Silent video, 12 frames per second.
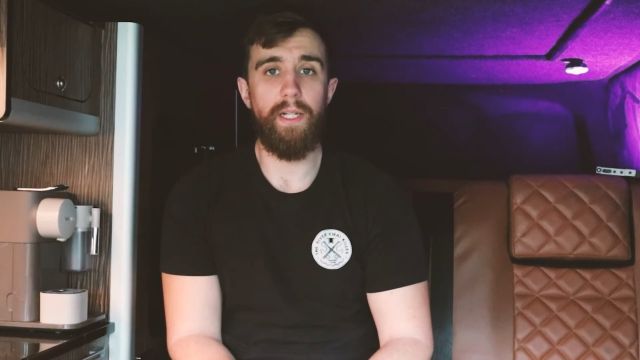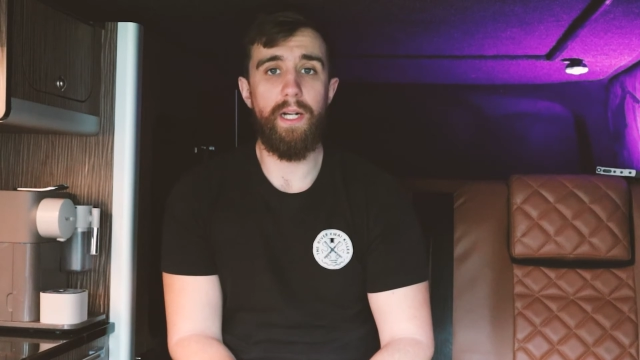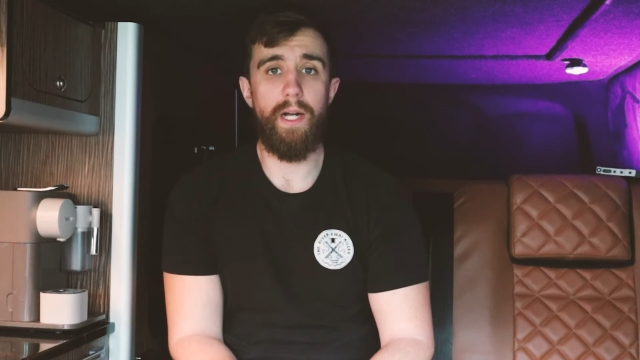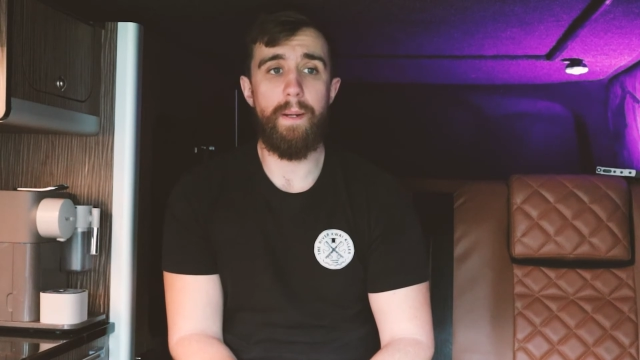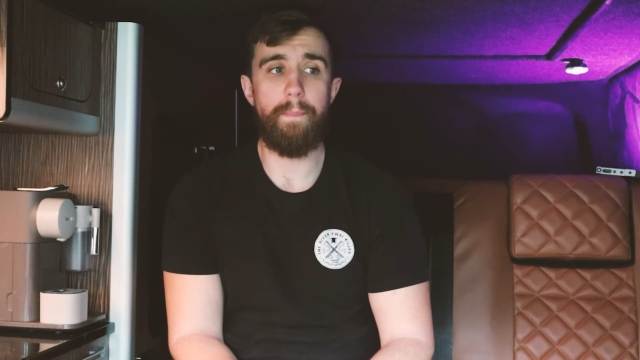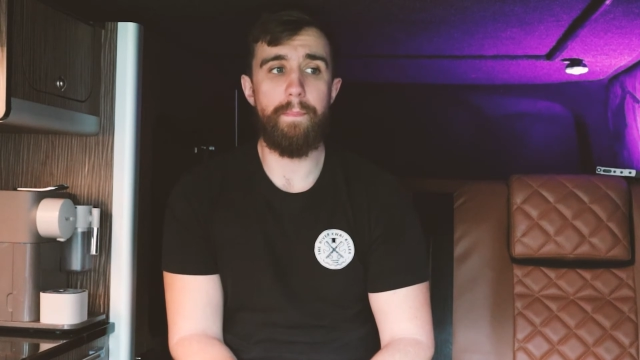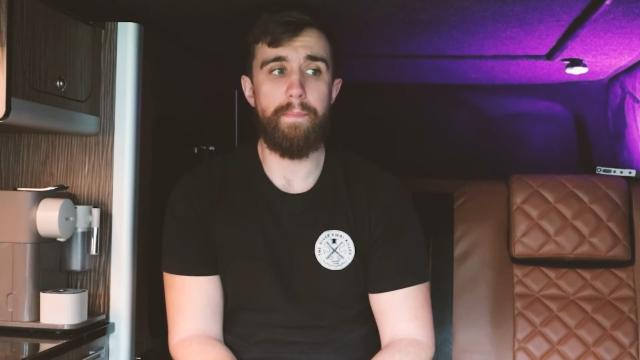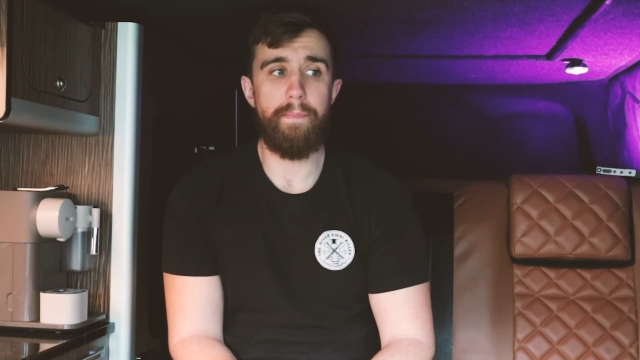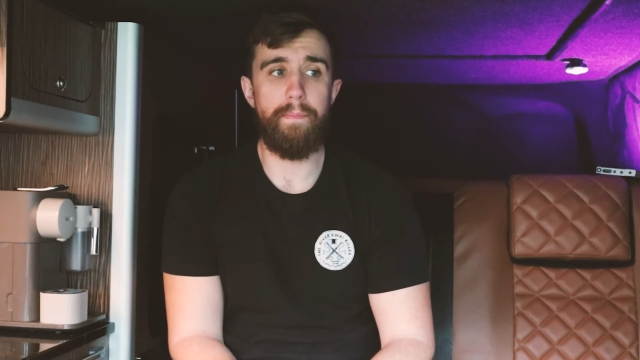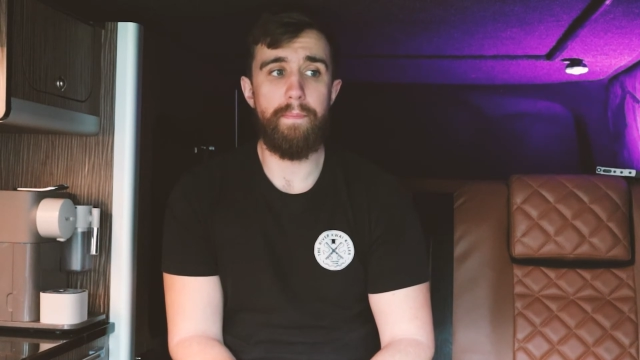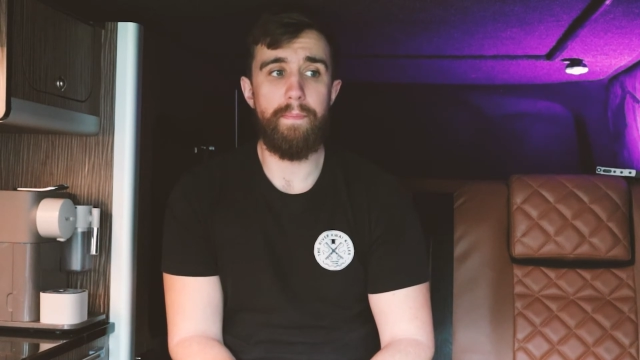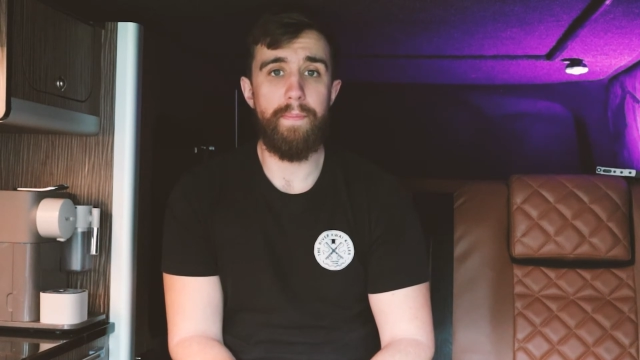
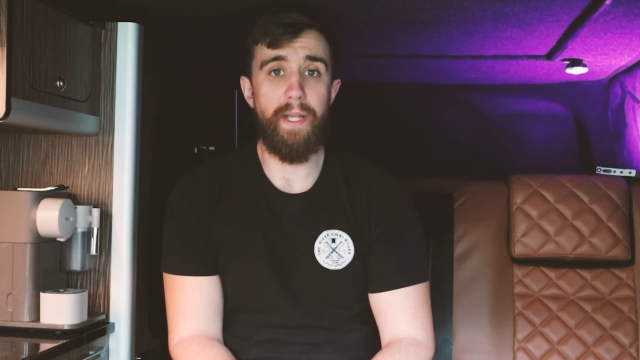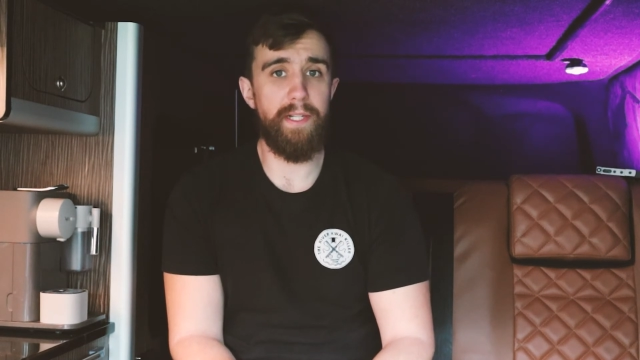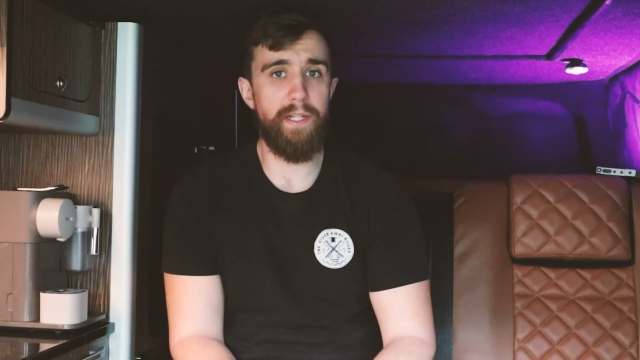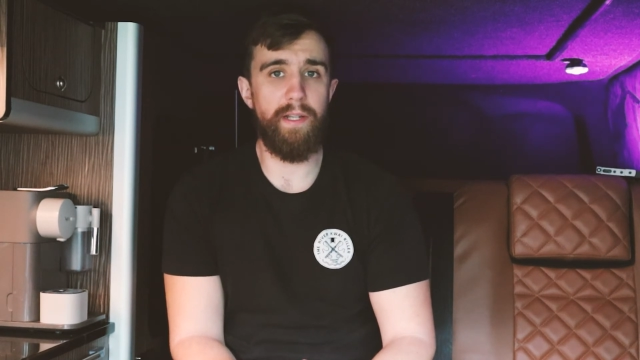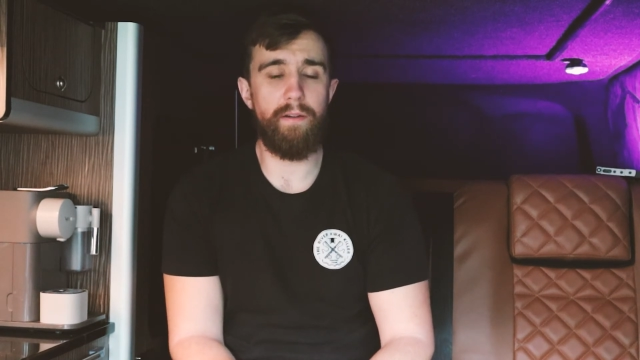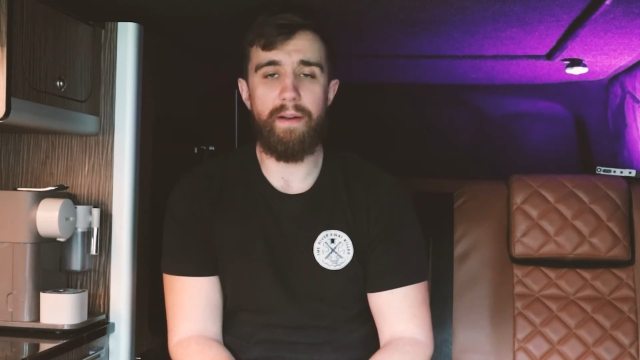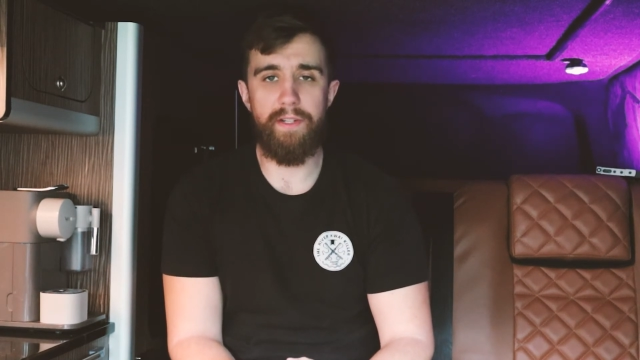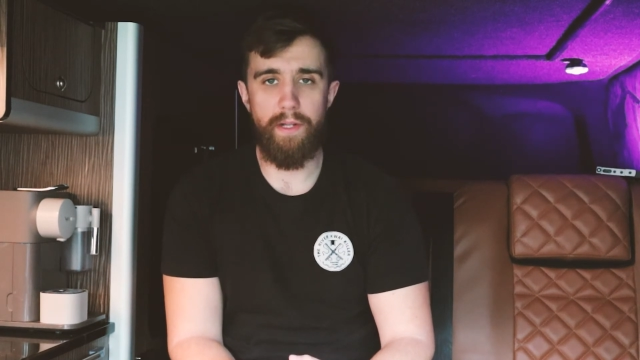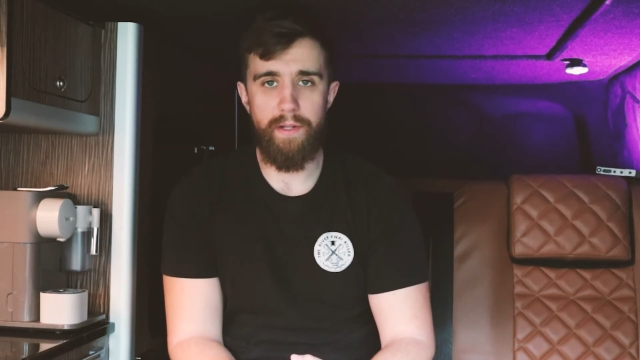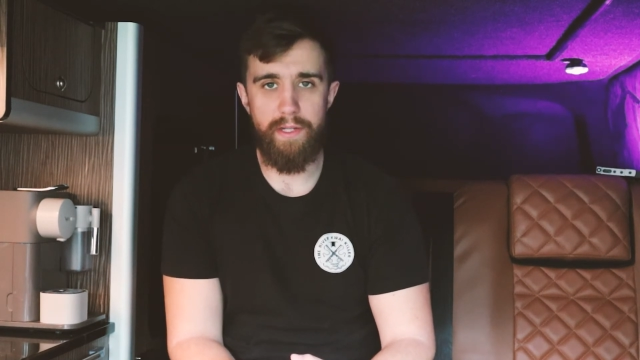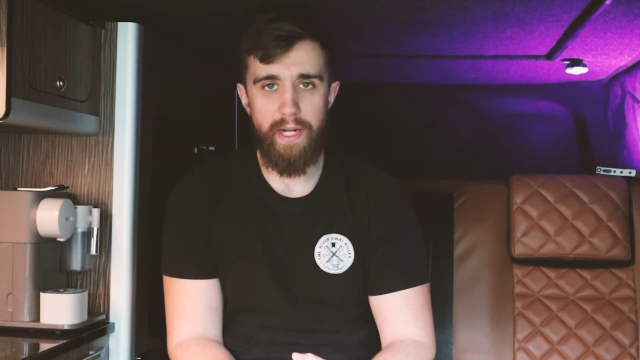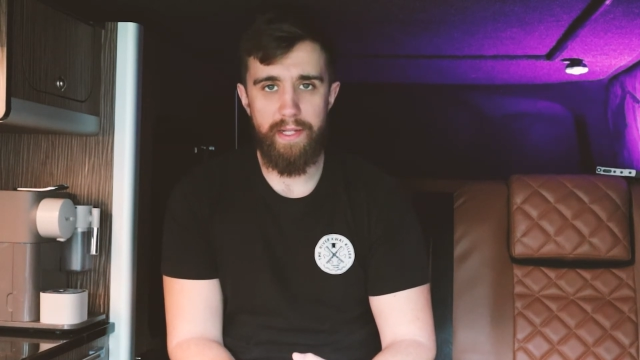they can see the graphics
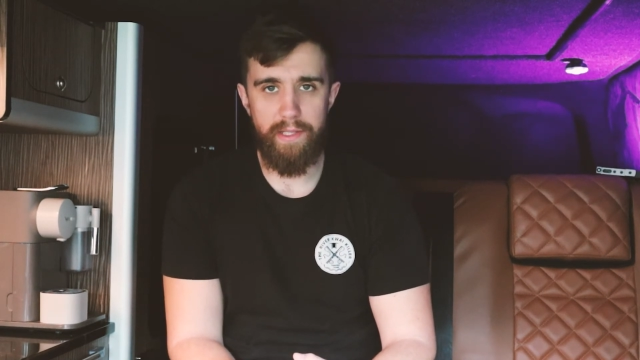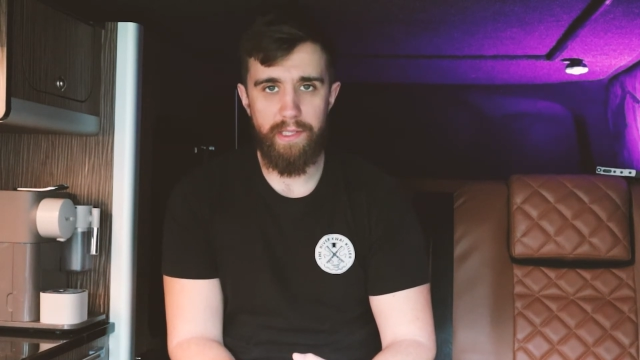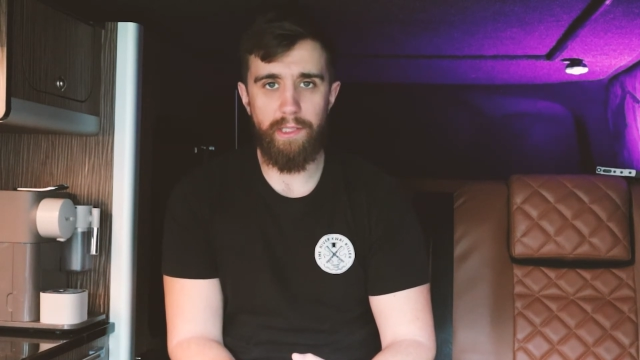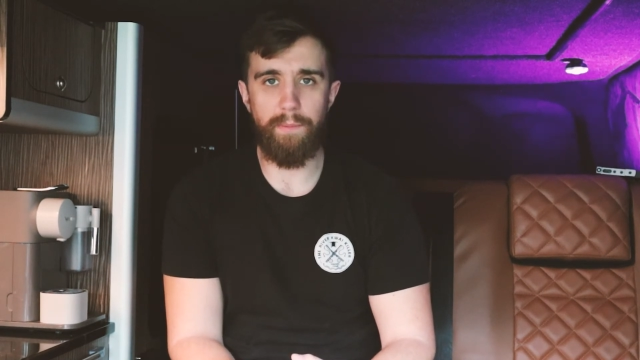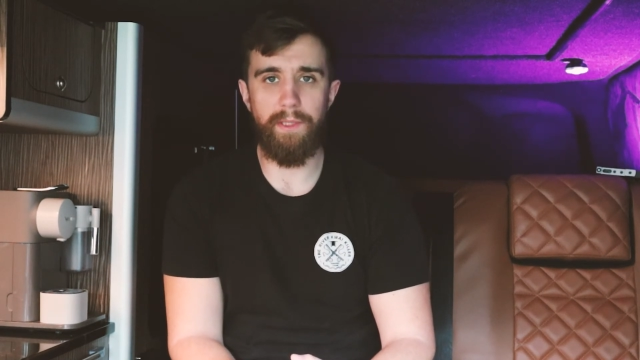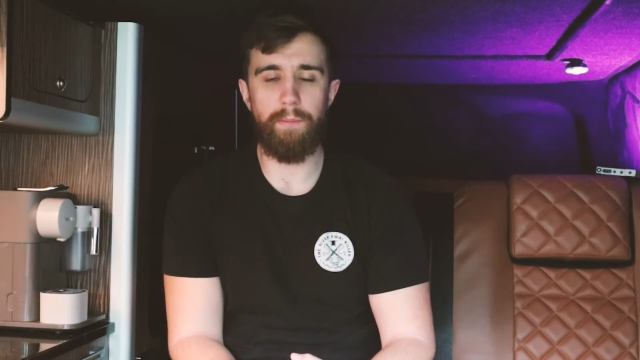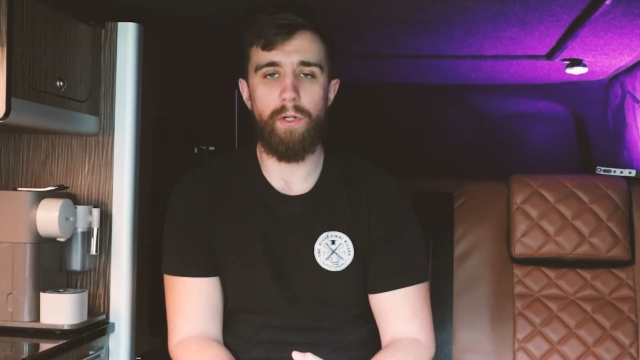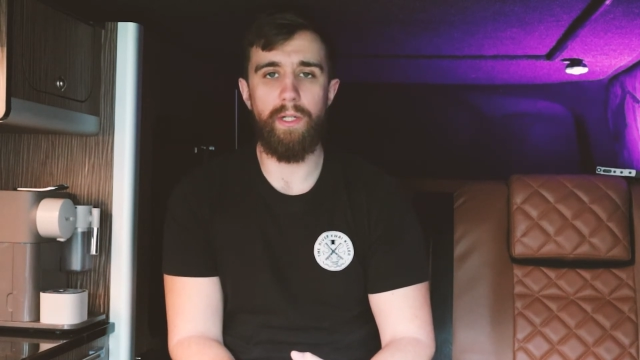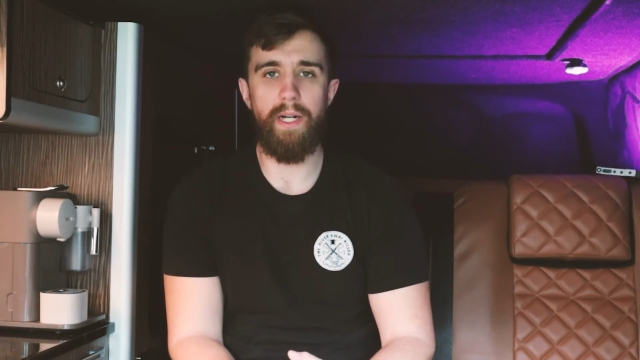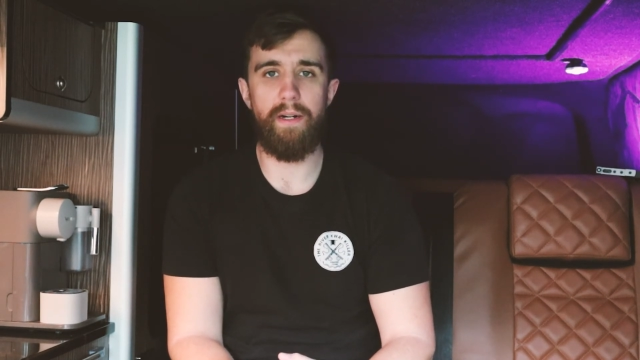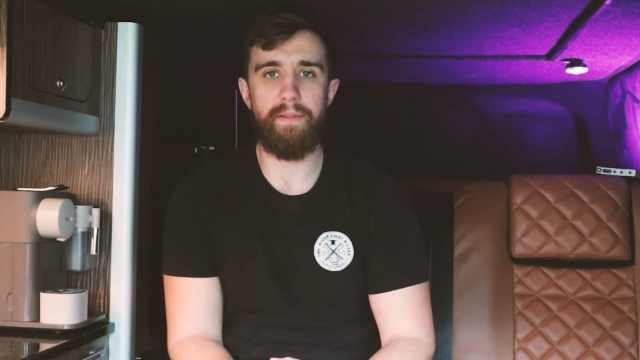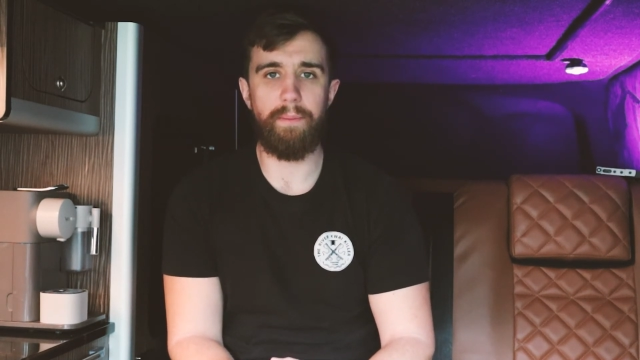on the side that tells them it's a Mortar
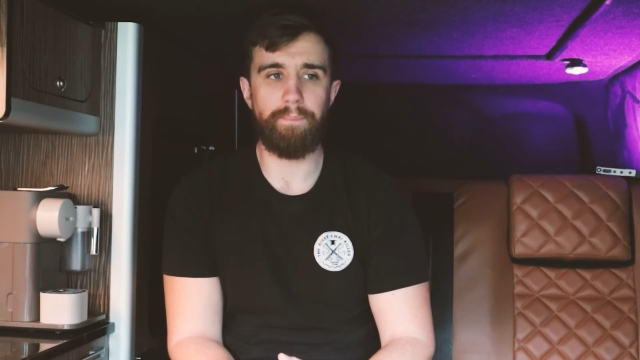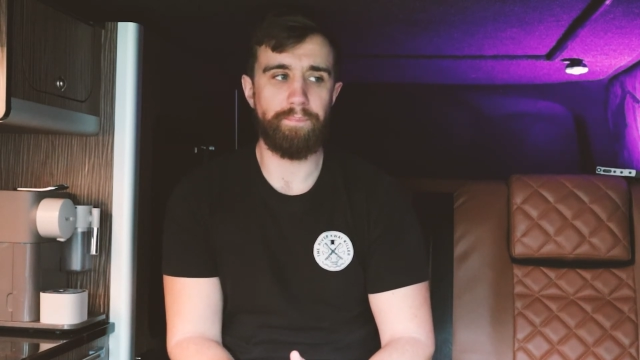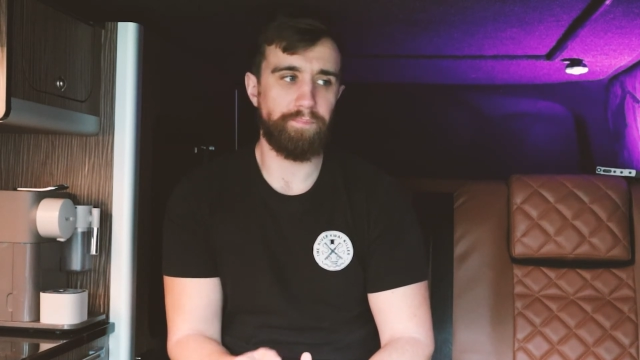Caravan.